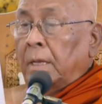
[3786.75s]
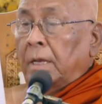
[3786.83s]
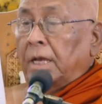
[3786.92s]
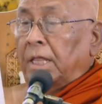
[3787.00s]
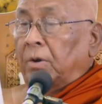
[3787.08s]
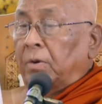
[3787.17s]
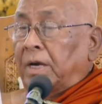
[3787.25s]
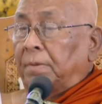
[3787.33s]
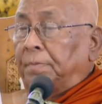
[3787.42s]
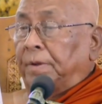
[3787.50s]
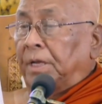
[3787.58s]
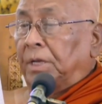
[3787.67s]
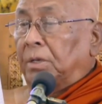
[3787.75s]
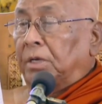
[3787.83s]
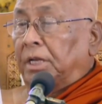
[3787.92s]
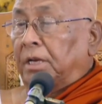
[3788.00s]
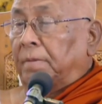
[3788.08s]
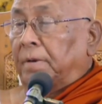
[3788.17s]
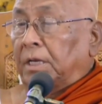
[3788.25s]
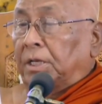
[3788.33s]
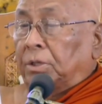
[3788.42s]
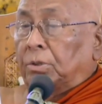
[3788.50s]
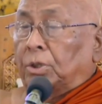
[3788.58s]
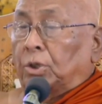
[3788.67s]
In the war beyond
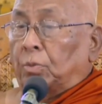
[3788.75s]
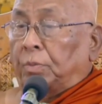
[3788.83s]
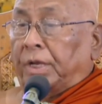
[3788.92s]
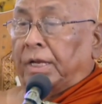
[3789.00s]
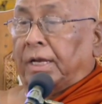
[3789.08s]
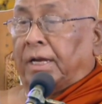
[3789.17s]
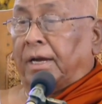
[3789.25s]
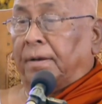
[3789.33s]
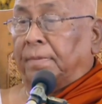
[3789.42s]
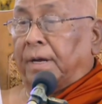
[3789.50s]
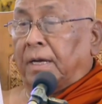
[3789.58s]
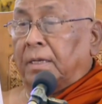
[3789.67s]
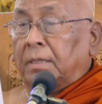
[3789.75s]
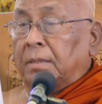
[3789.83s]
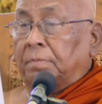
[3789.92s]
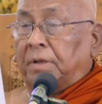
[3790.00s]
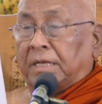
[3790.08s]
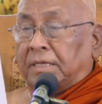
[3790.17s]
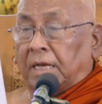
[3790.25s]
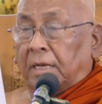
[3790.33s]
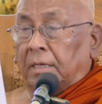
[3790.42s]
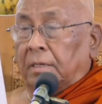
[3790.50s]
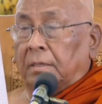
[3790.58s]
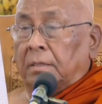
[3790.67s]
Digabajigo, Lombire Kama, Jasa
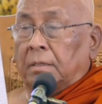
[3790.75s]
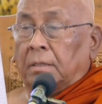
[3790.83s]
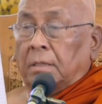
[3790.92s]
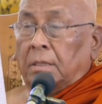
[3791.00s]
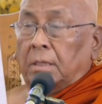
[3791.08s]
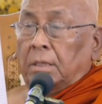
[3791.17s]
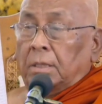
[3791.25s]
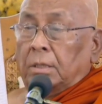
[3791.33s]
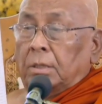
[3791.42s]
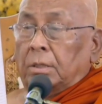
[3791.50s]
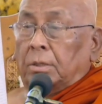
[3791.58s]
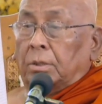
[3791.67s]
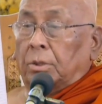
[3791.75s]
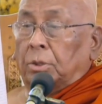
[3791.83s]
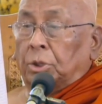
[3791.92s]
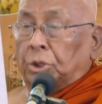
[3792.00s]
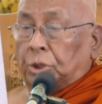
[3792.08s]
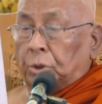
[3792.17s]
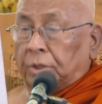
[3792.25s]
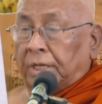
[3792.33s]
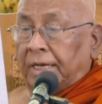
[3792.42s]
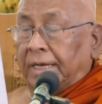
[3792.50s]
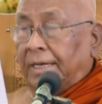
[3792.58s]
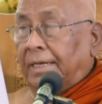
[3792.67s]
goes to the
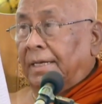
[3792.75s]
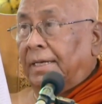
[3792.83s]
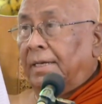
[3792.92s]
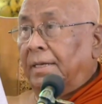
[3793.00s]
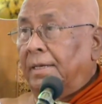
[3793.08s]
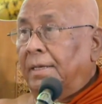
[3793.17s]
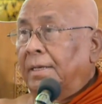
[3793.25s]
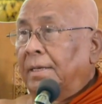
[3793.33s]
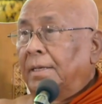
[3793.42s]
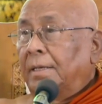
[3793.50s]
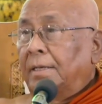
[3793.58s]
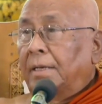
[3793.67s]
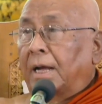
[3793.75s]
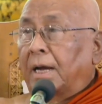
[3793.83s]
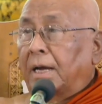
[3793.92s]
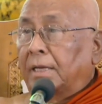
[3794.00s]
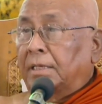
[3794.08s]
head. Goes to